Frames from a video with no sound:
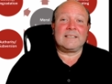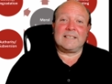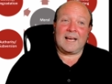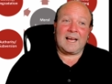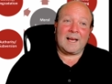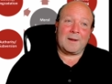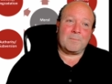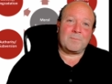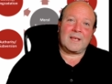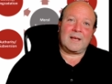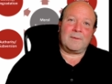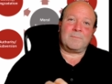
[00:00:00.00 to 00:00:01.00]

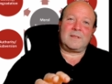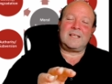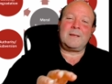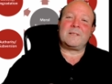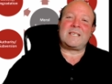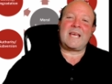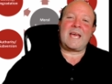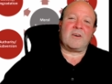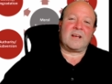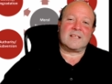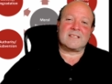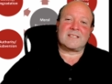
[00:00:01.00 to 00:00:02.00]
And
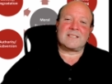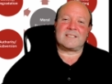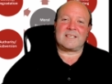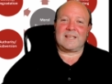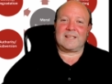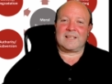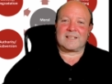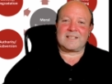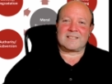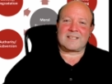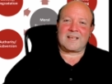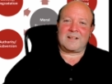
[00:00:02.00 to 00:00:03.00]
libertarians sit in the
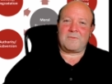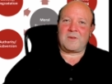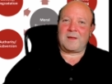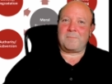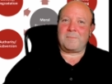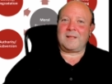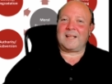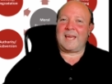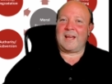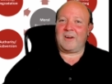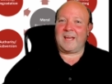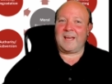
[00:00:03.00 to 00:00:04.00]
kind of middle
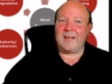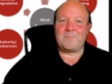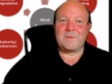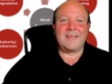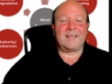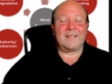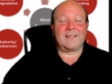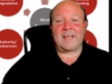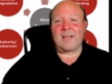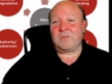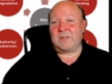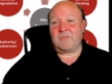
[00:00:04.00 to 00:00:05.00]
area. They
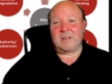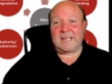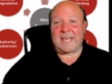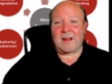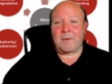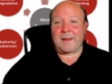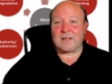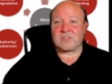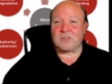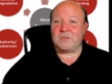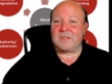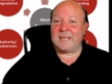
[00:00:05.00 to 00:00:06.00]
only really care about
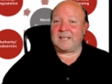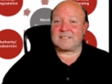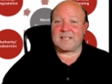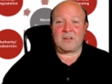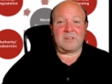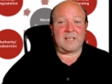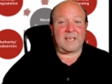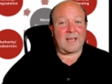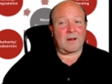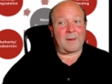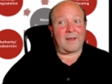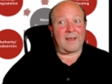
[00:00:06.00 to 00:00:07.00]
2 things. They only care
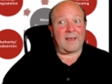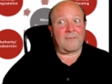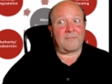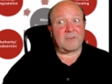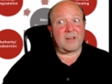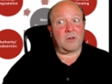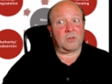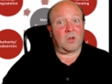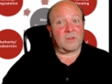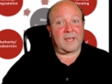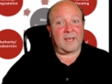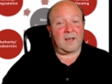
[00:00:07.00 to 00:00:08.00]
about how free or
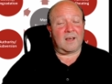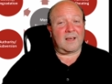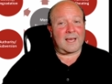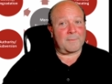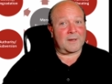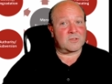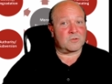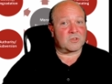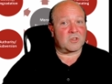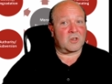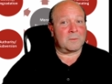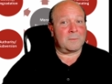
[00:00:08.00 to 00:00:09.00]
not they are, how much
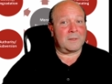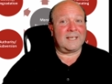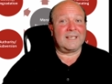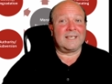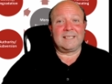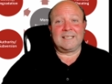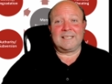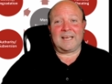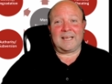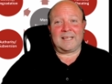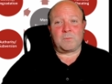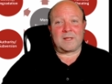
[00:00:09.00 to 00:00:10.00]
autonomy,
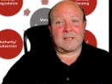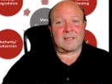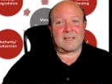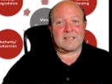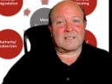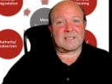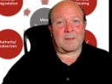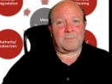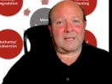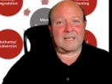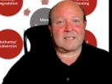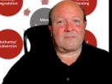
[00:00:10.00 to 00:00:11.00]
and whether
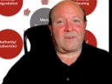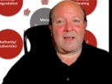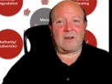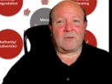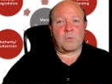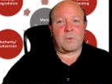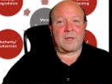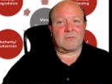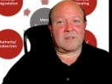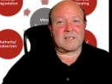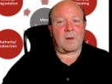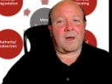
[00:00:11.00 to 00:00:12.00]
something is fair or whether
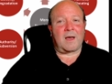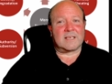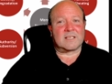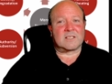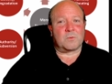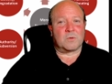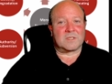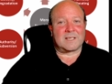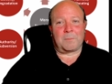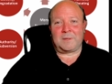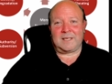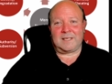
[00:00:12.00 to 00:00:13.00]
it's biased towards
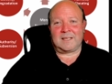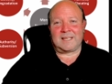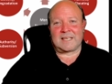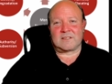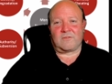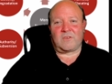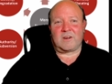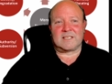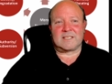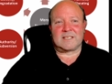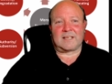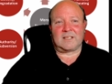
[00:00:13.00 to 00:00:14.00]
somebody. And that's a very
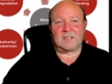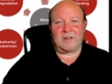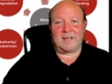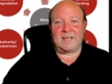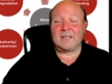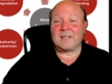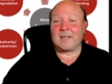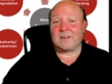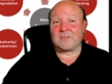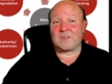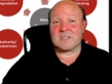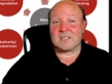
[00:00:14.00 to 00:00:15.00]
secondary kind
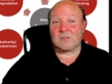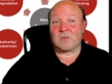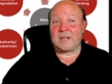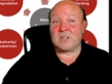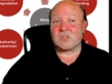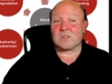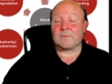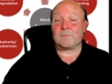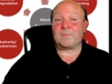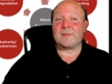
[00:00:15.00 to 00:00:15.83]
of consideration.